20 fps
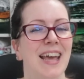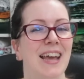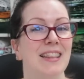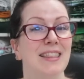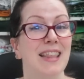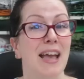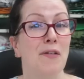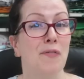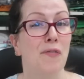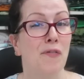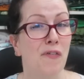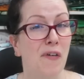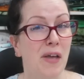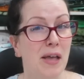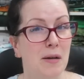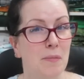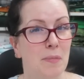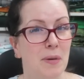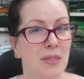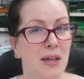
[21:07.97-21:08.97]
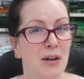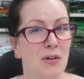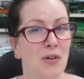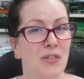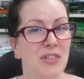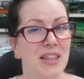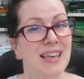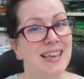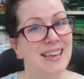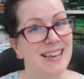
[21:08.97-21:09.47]
they fit, but they're not
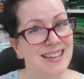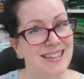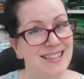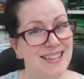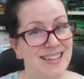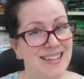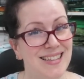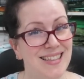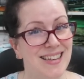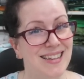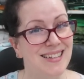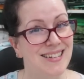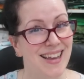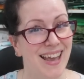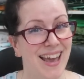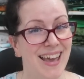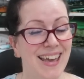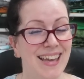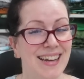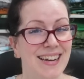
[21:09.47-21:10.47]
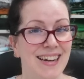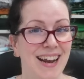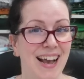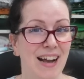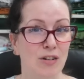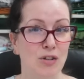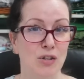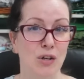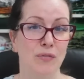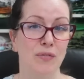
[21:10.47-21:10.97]
the easiest thing to get in and
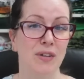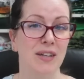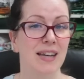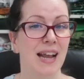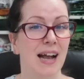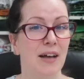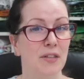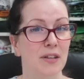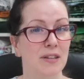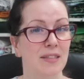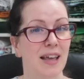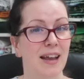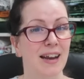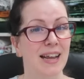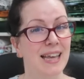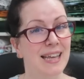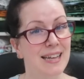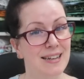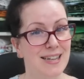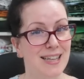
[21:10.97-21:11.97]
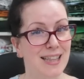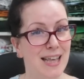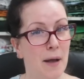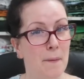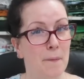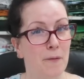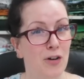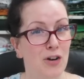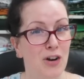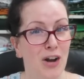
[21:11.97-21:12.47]
out of, and now that they're into their
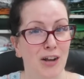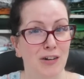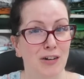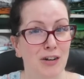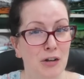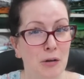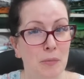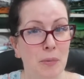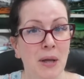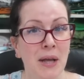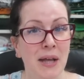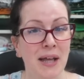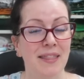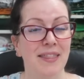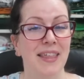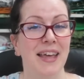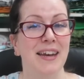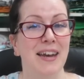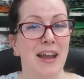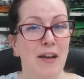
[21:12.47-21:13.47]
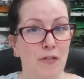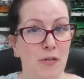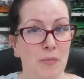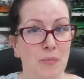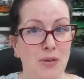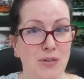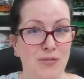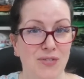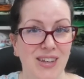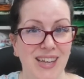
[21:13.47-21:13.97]
rouleau loop, they're never
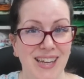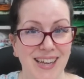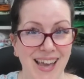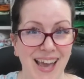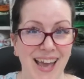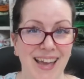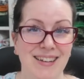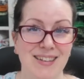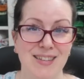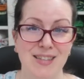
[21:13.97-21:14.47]
moving again.